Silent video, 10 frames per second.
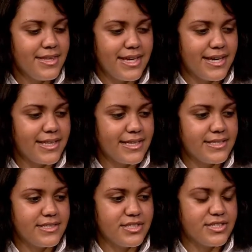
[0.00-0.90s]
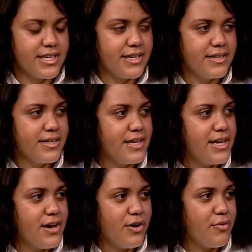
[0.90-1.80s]
And I think this is just like
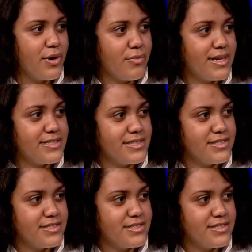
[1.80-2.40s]
a great way to